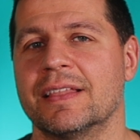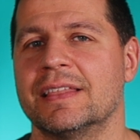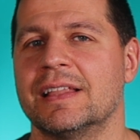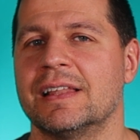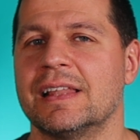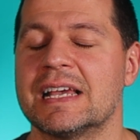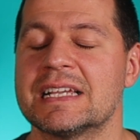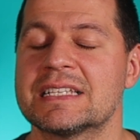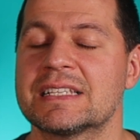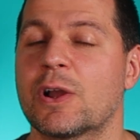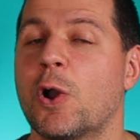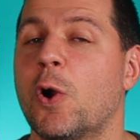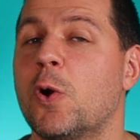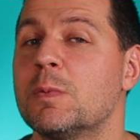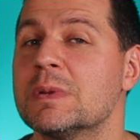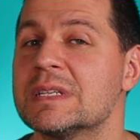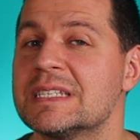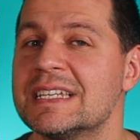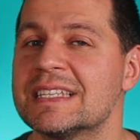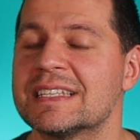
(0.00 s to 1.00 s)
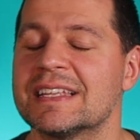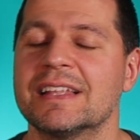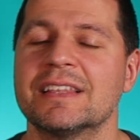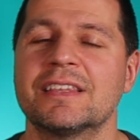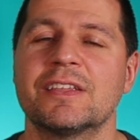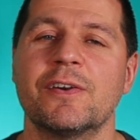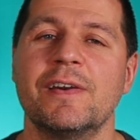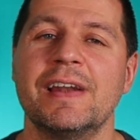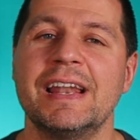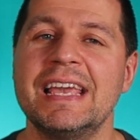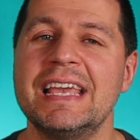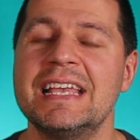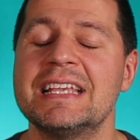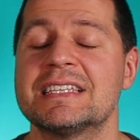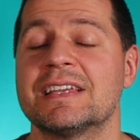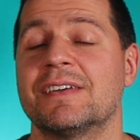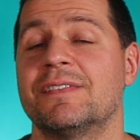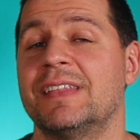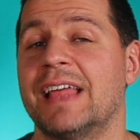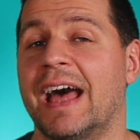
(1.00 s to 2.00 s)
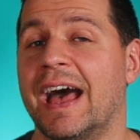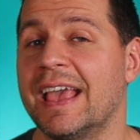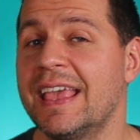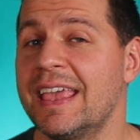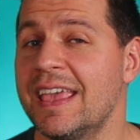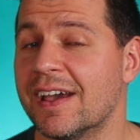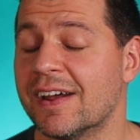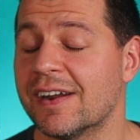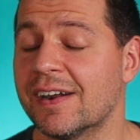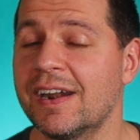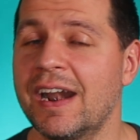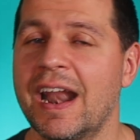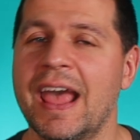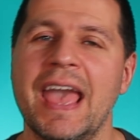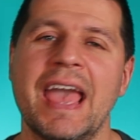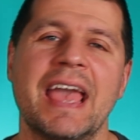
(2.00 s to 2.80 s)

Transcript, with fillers: The last Home Assistant release of the year